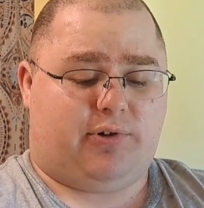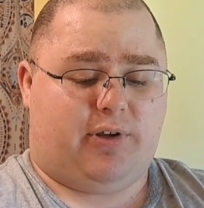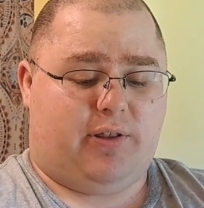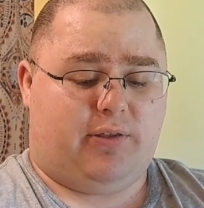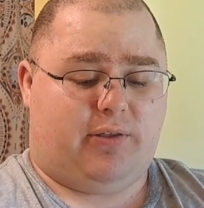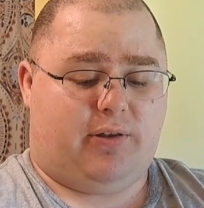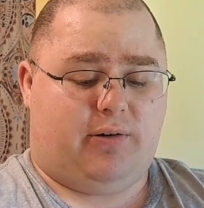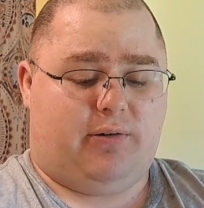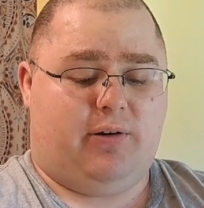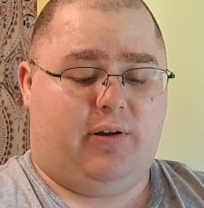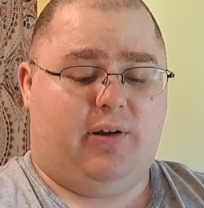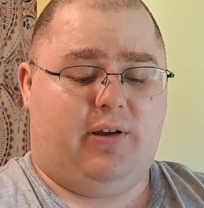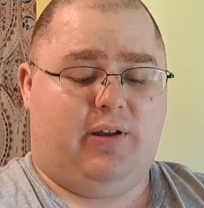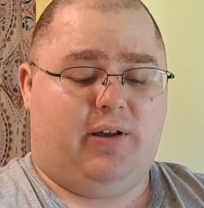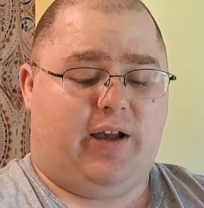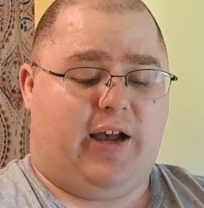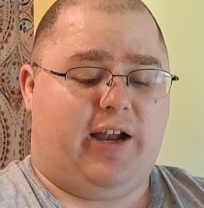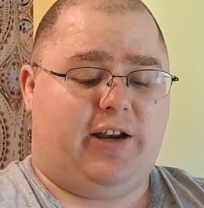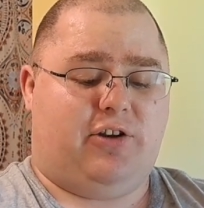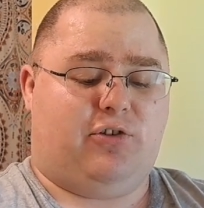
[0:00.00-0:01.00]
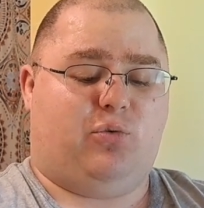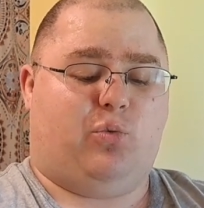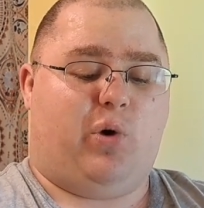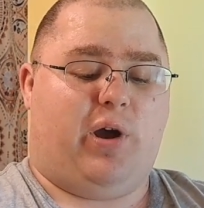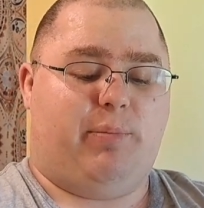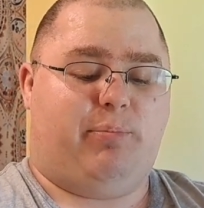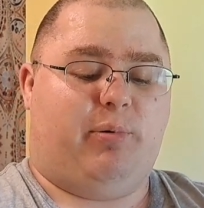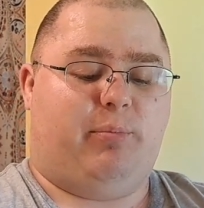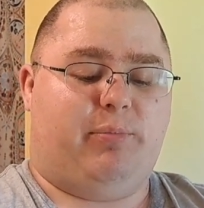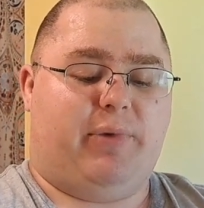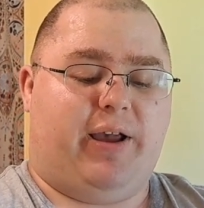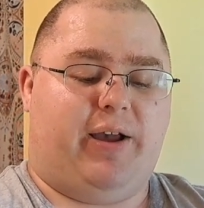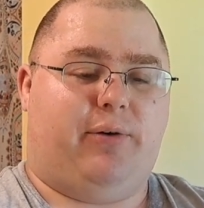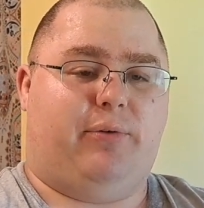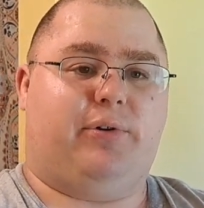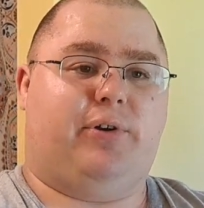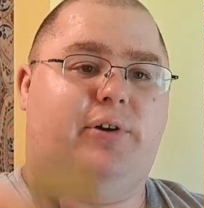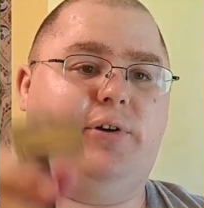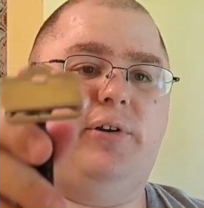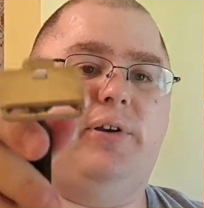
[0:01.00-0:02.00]
something. I just wipe them
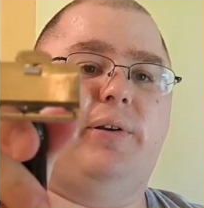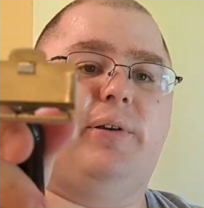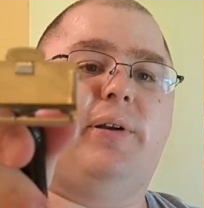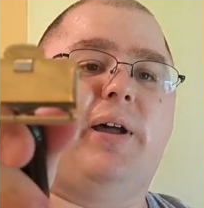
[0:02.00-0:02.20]
down good